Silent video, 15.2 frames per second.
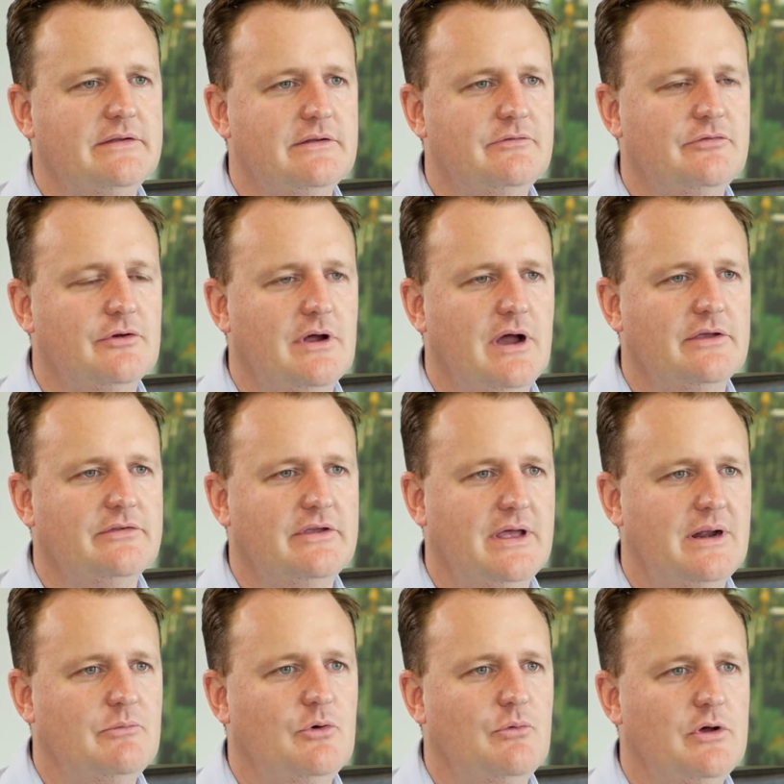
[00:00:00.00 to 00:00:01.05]
And for us,
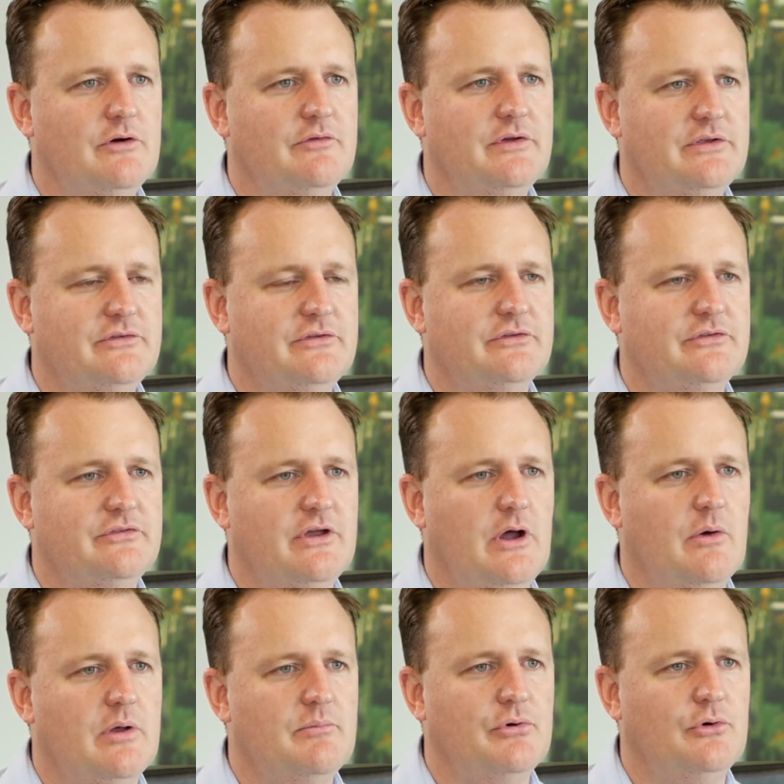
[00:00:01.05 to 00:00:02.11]
animal welfare is just
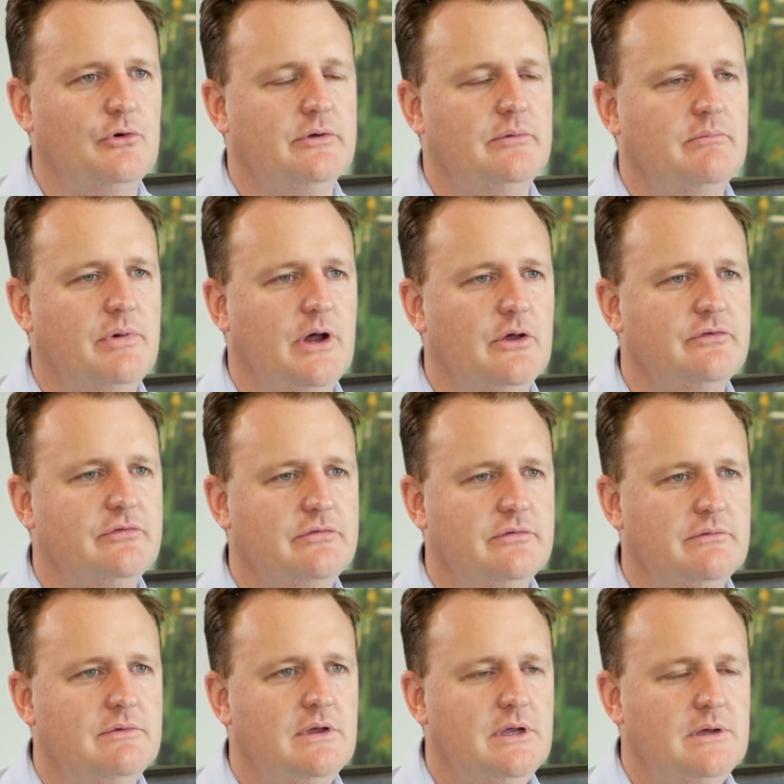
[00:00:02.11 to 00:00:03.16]
so important, both
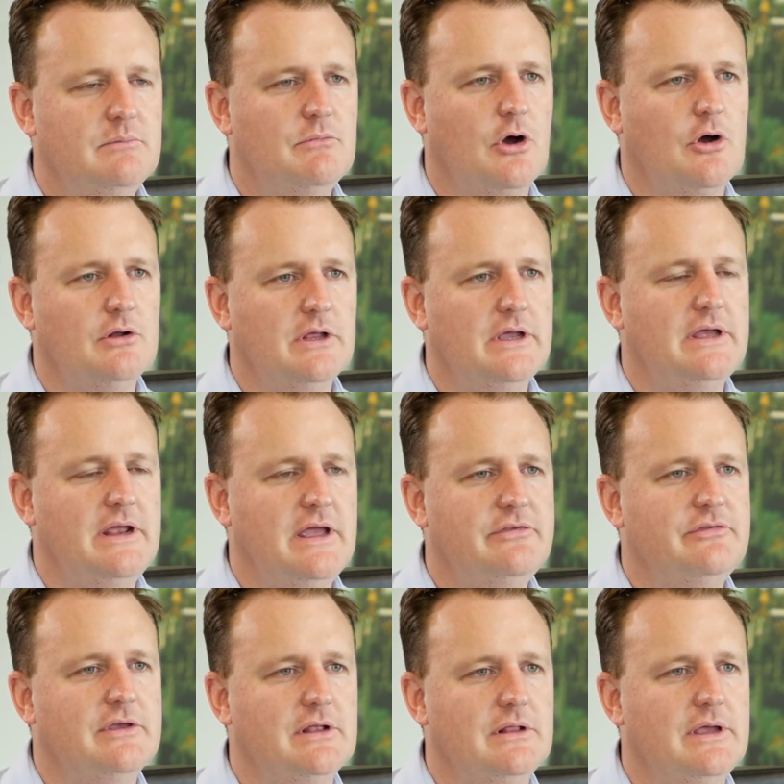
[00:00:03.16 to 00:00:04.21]
morally and
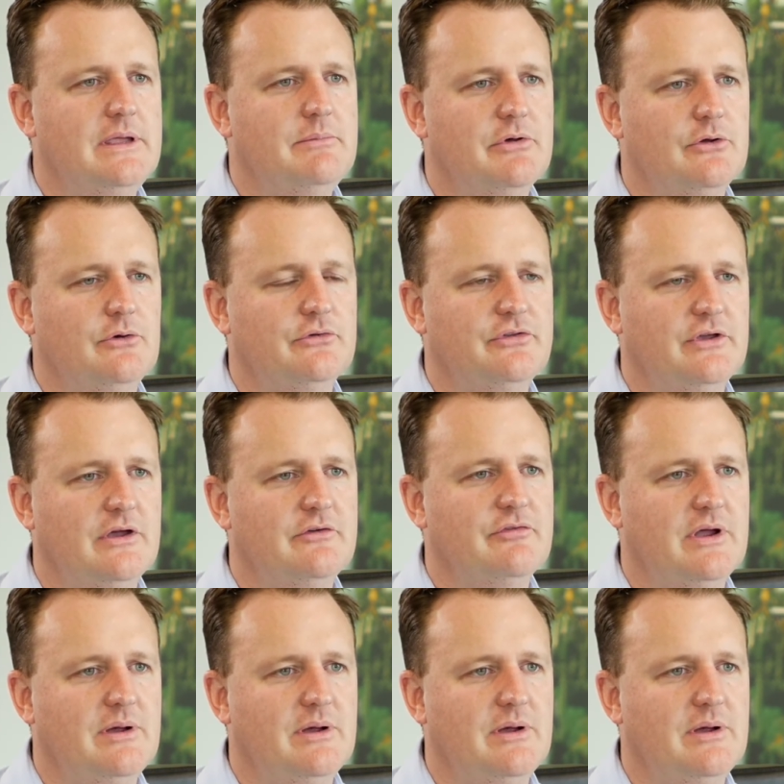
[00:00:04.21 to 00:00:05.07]
ethically, but also for